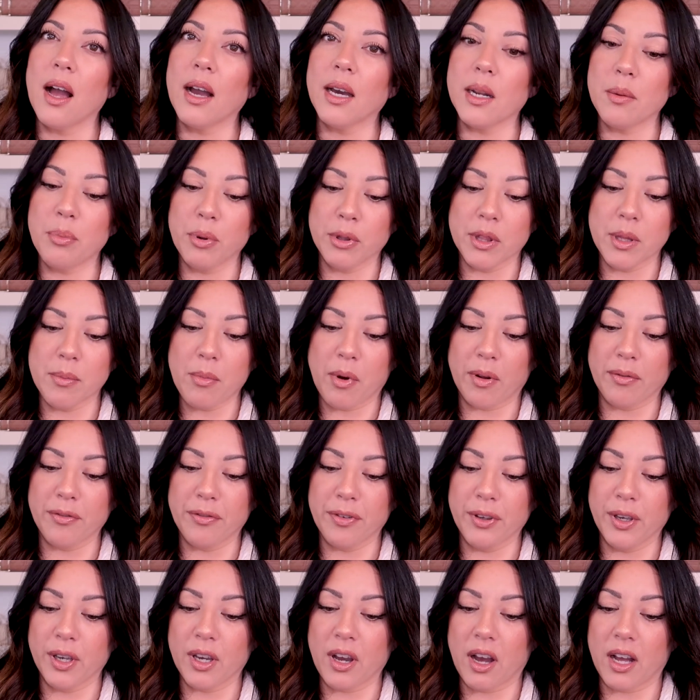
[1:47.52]
I'm going to put them on
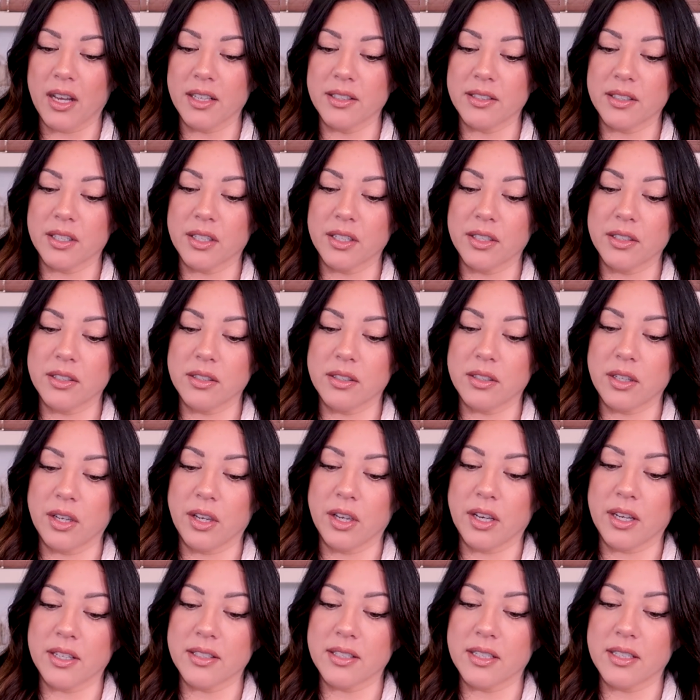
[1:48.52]
for you guys so
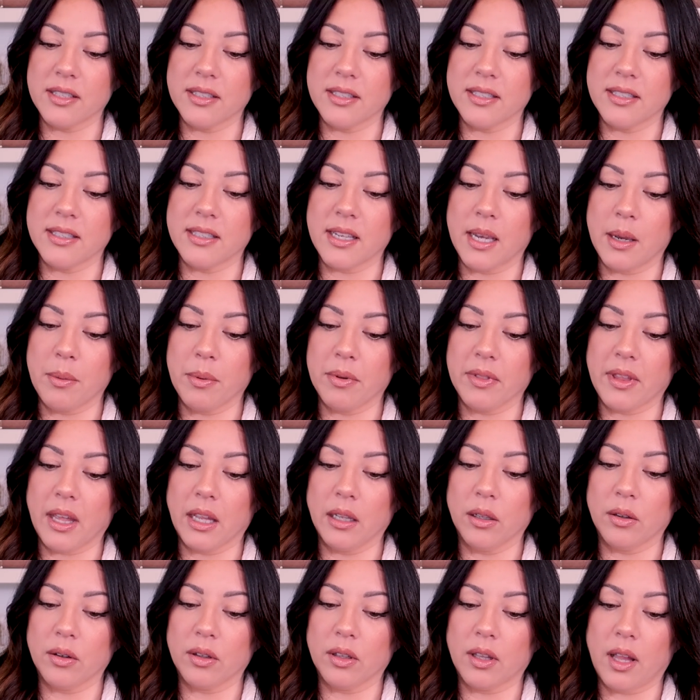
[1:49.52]
you guys can see what
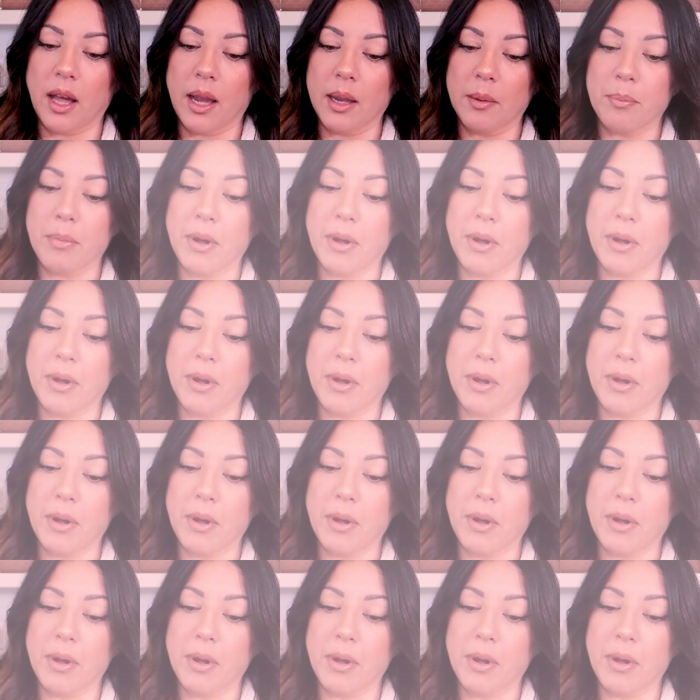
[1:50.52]
they look like.